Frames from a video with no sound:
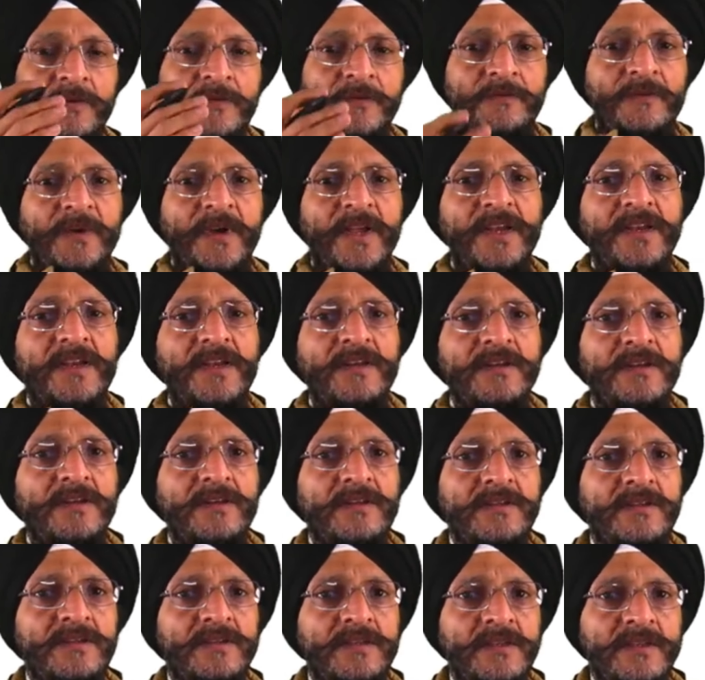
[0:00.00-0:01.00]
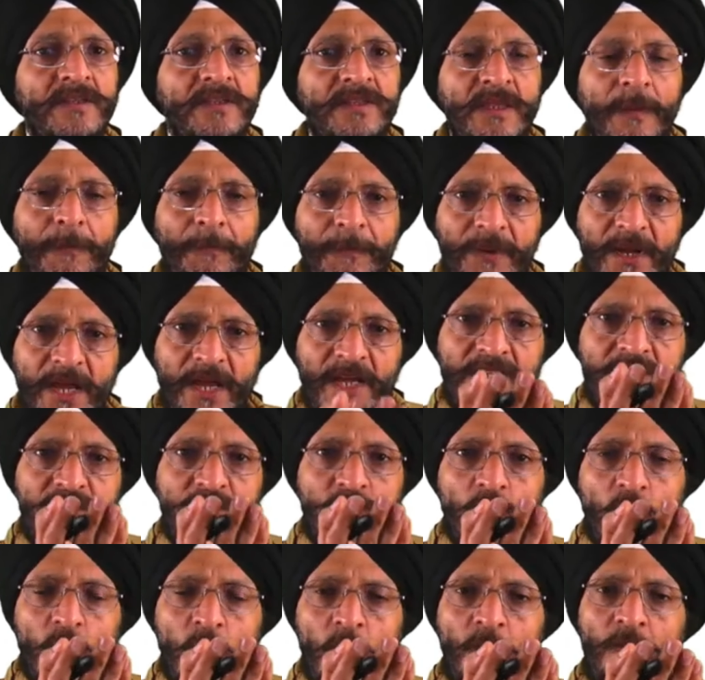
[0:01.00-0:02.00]
when the price
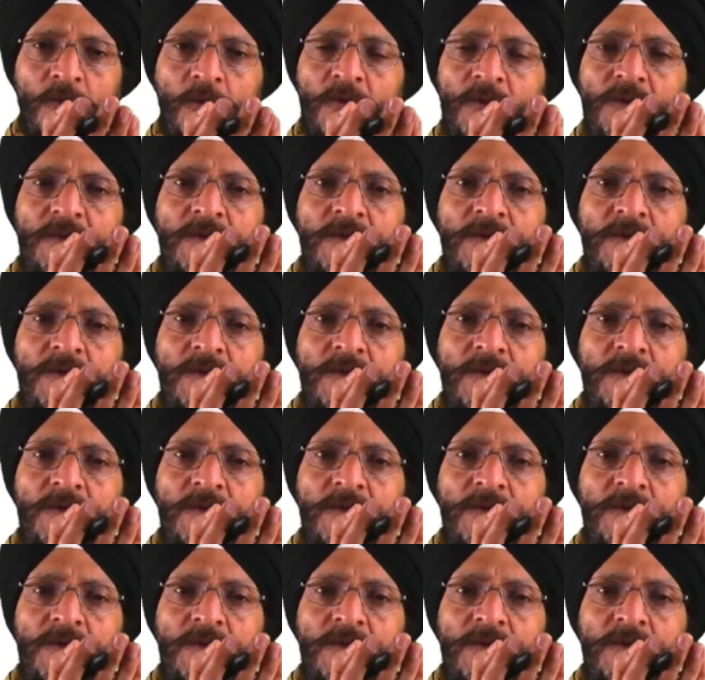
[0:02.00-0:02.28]
of